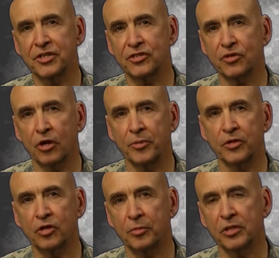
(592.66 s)
States
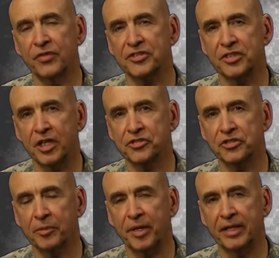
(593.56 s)
Army Criminal
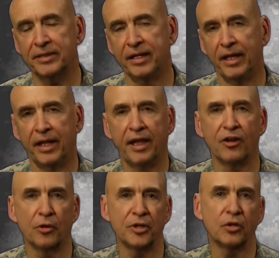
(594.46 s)
Investigation Command
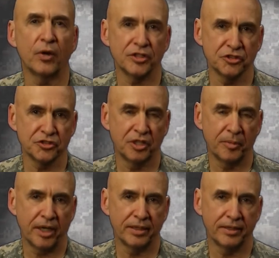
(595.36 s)
and Army Corrections
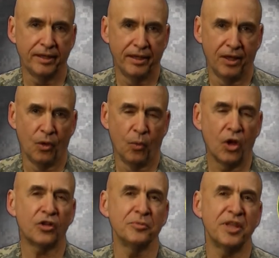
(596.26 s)
Command.
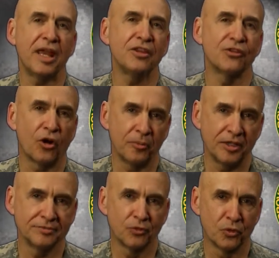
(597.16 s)
Welcome to 8th
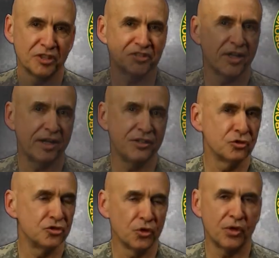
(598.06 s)
Army. We're
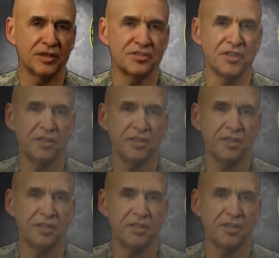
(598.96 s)
excited you're joining the